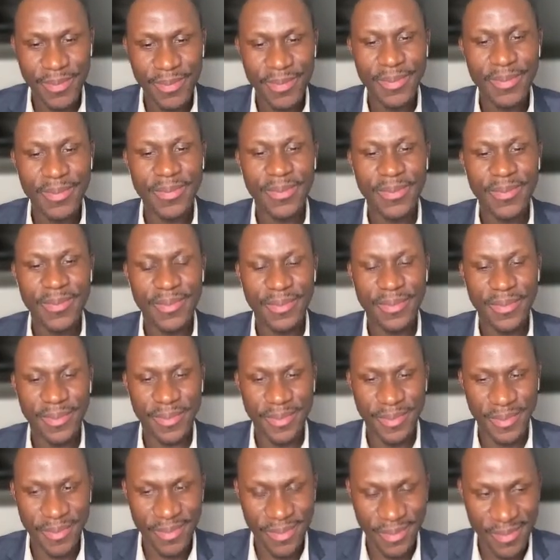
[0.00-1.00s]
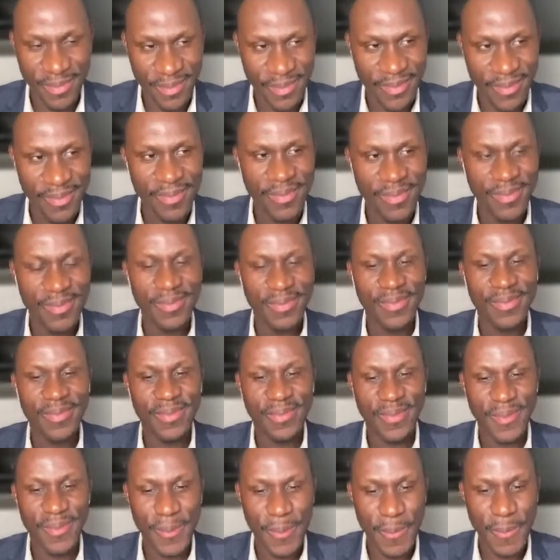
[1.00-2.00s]

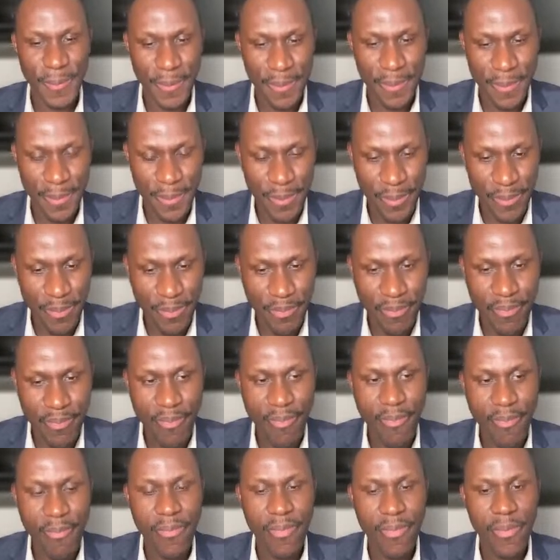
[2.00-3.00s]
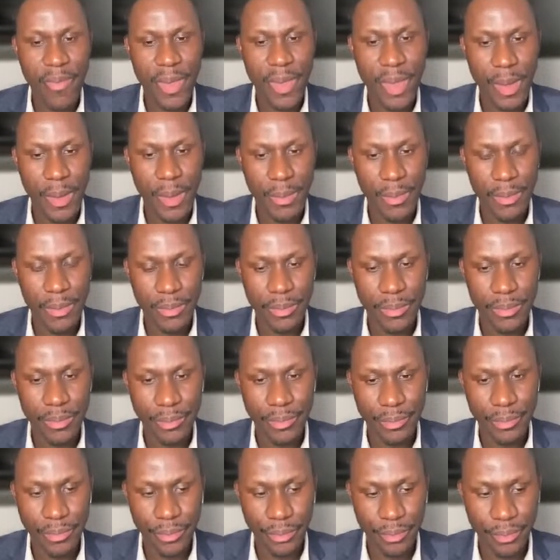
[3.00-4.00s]

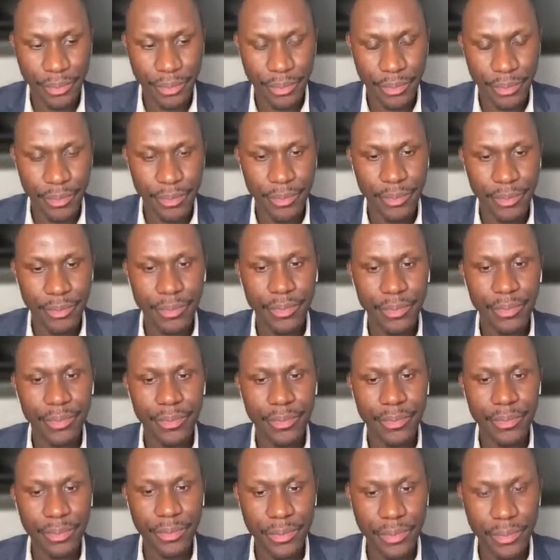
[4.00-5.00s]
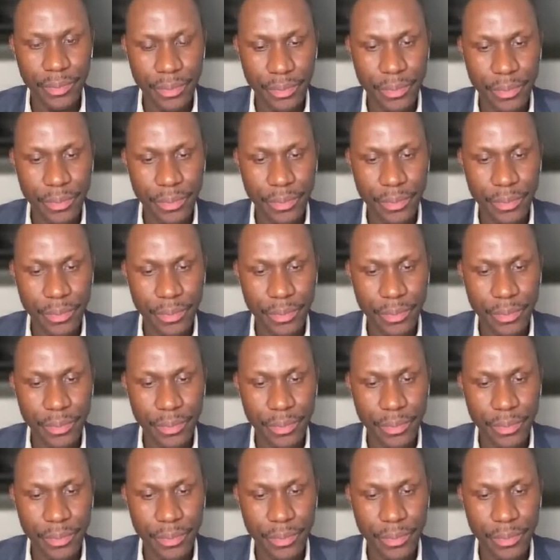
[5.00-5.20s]
This person isn't speaking.